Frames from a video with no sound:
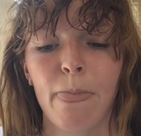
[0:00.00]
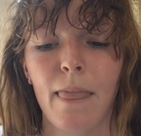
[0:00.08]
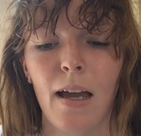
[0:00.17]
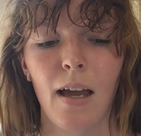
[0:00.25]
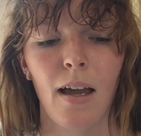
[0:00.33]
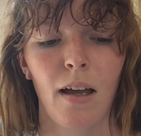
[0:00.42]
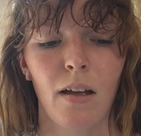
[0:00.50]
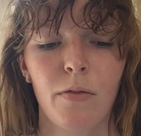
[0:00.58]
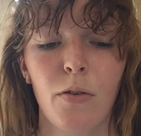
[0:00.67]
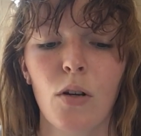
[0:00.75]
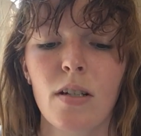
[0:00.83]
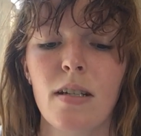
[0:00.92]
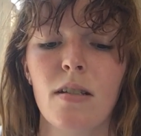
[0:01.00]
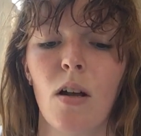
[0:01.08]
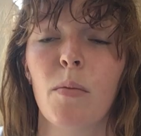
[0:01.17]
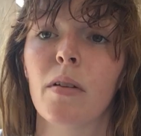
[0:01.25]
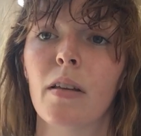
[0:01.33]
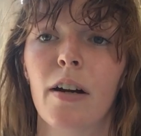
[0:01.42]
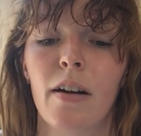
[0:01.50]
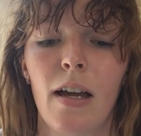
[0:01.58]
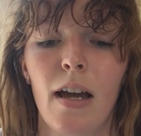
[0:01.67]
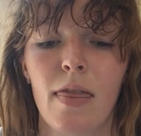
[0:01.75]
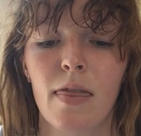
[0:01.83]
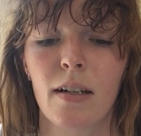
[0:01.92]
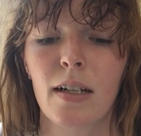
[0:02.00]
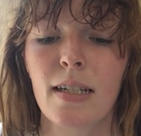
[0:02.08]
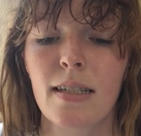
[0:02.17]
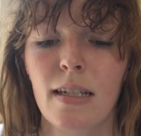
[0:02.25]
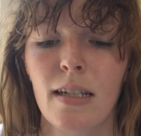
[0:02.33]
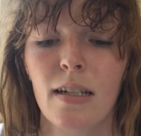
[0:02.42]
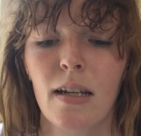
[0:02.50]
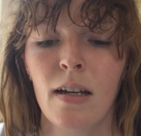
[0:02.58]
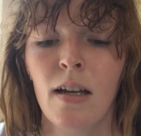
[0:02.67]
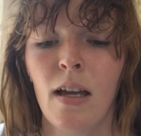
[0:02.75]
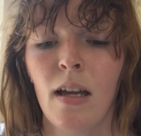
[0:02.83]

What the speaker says: that focuses on malaria in the Katsina,